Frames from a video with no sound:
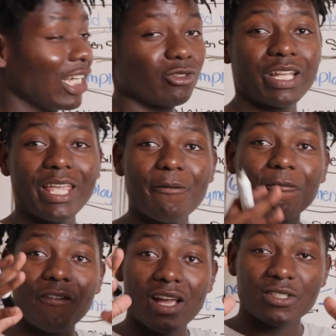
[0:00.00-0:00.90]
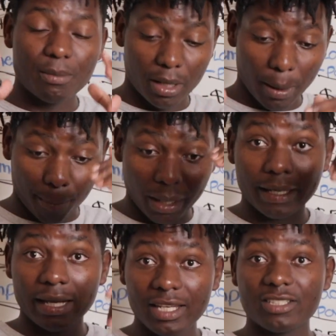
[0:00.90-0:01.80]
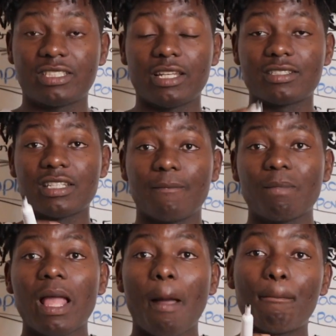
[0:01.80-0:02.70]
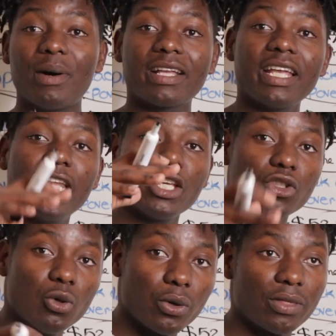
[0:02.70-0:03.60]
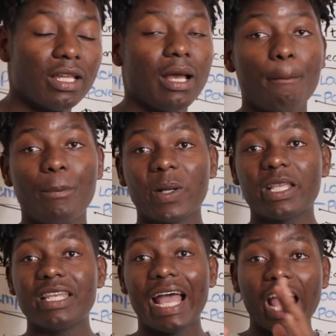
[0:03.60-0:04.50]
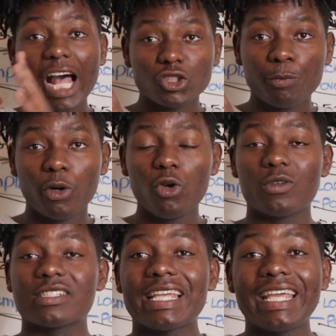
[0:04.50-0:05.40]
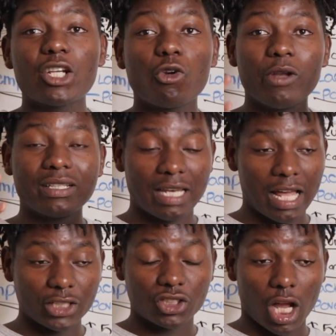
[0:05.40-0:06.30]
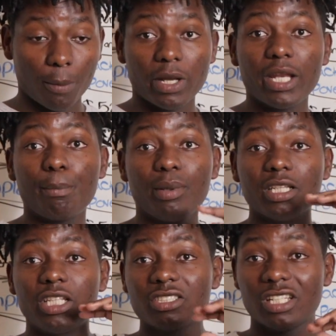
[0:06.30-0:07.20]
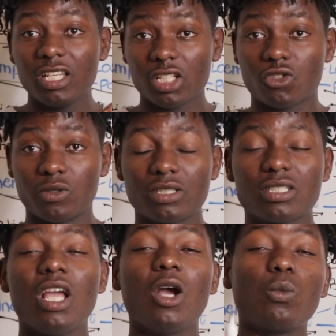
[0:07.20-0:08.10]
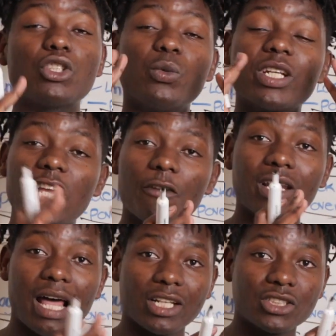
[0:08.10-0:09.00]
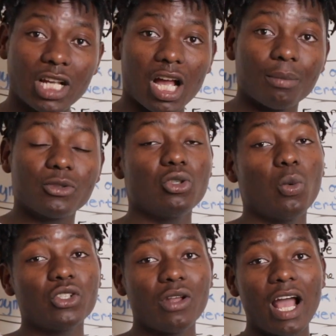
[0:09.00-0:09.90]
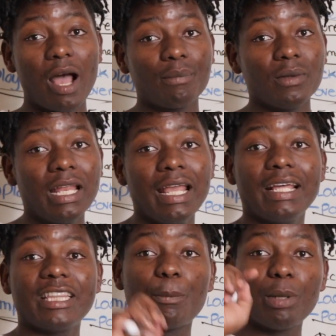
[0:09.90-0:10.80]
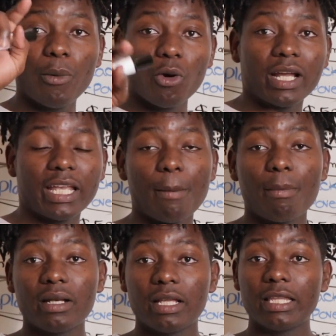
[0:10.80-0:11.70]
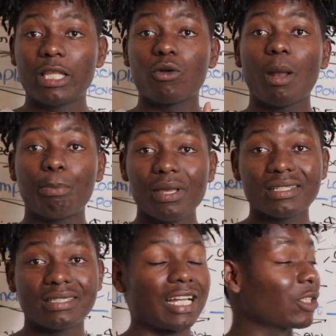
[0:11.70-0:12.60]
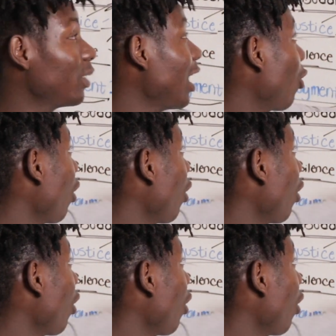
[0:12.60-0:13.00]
they should invest the money back in a citizen, back in a youth, back in entrepreneurs, and create a lot of jobs and build these industries which will give a lot of jobs. You know what's gonna happen? The people are gonna get money, they're gonna pay tax, we're not